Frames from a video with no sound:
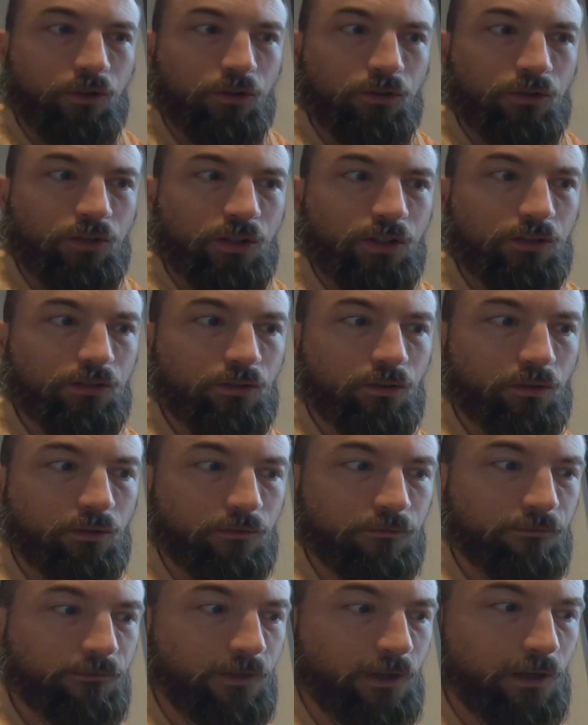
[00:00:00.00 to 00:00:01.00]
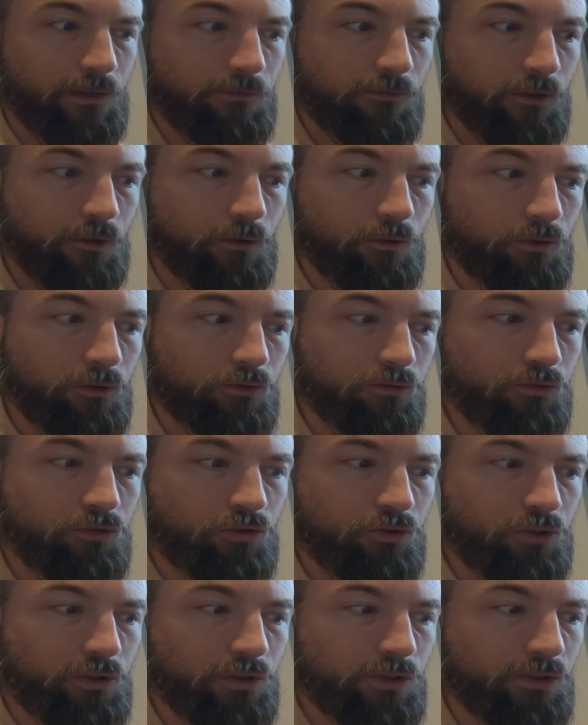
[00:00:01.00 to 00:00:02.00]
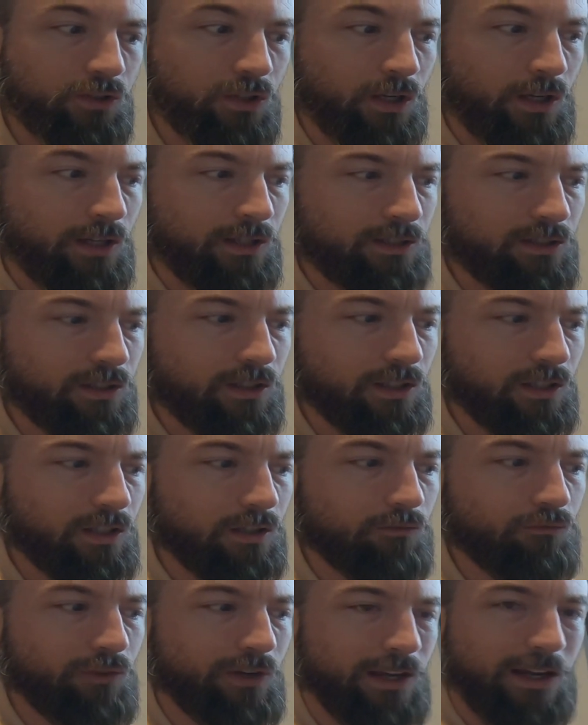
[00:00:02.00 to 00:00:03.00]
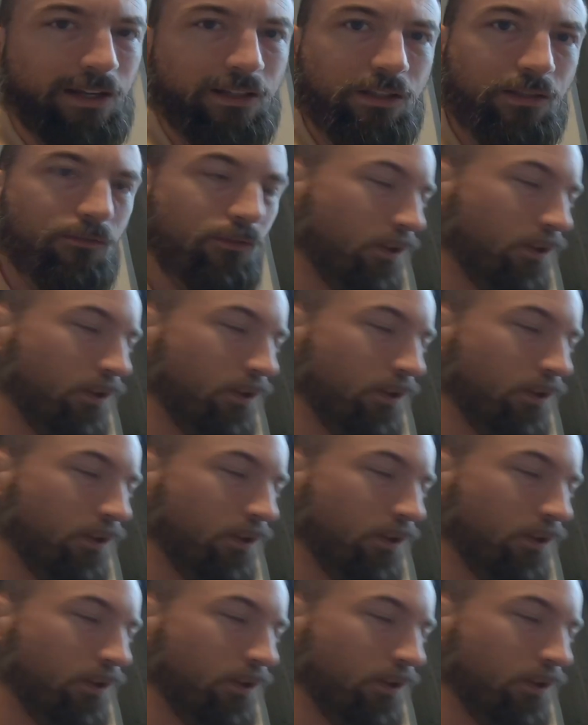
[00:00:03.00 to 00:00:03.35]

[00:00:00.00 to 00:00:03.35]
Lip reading: use these on a fair few Ultras. It's the reactive